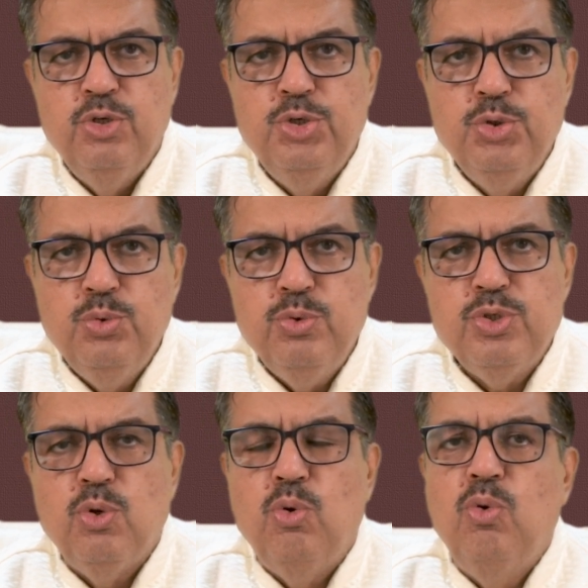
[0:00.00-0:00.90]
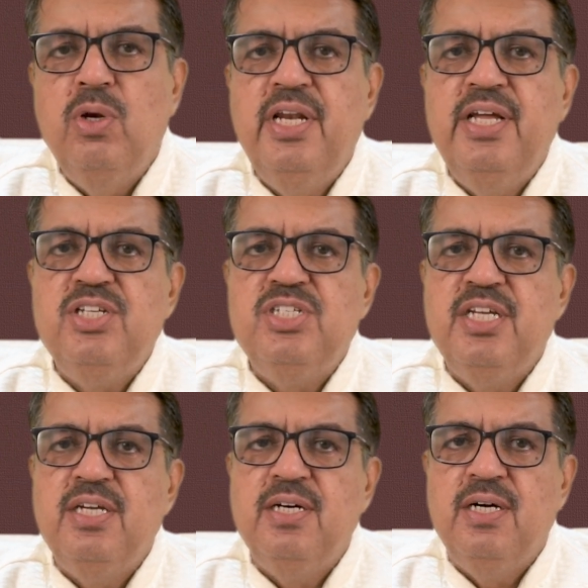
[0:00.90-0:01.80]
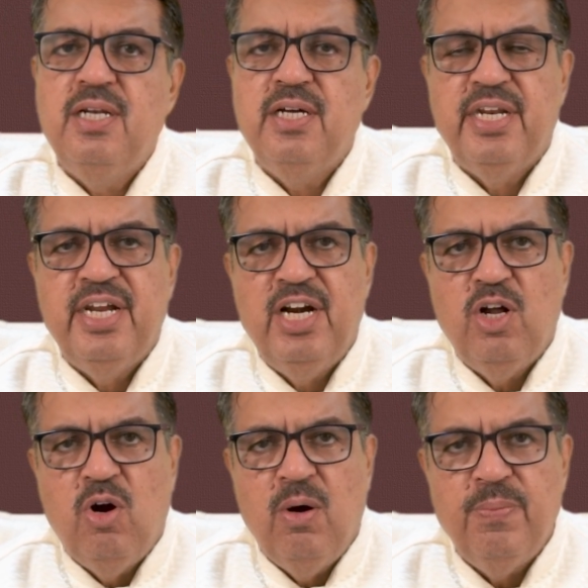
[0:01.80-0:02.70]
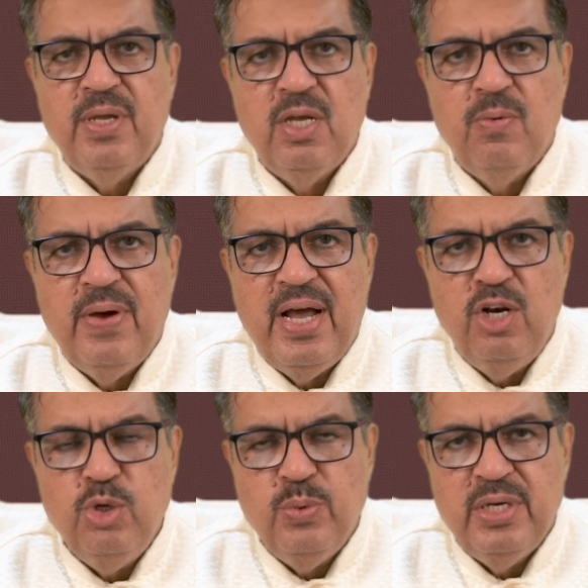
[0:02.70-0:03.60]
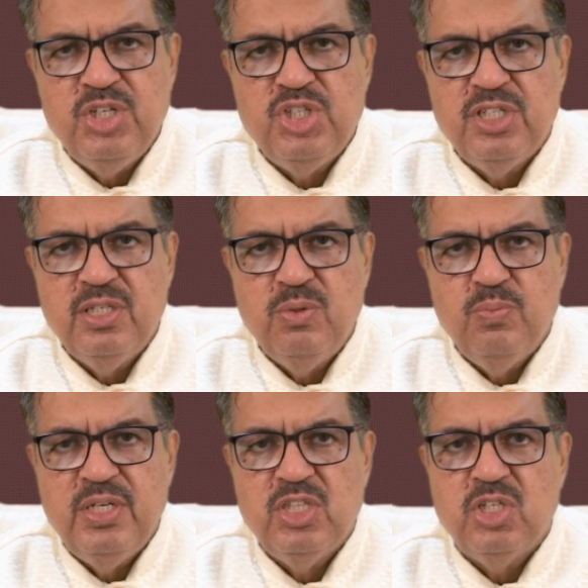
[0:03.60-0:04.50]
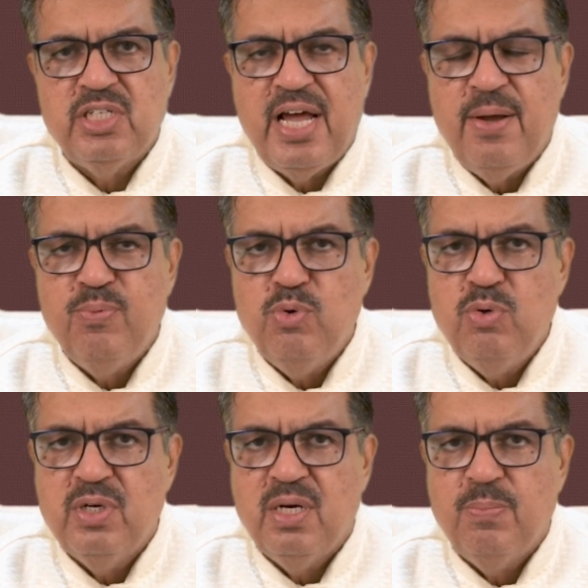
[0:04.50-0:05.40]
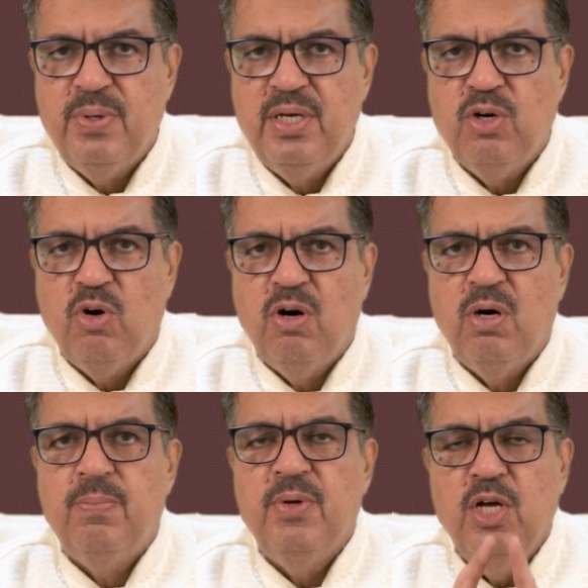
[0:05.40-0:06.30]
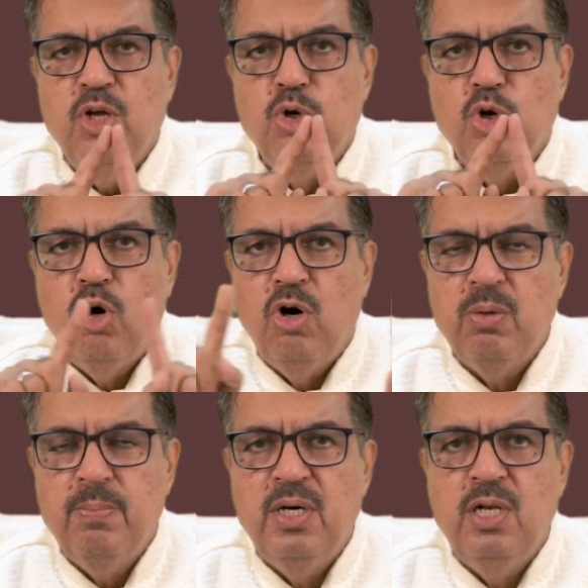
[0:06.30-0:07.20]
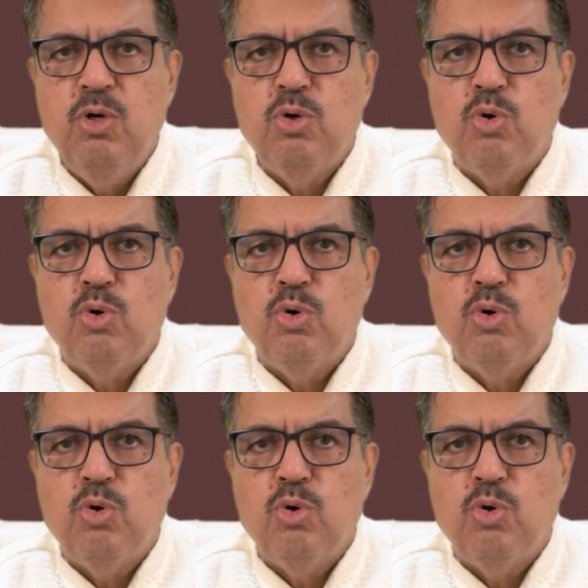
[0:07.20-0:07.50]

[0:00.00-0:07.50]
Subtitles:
Use only single grade of evaluation with typography of normal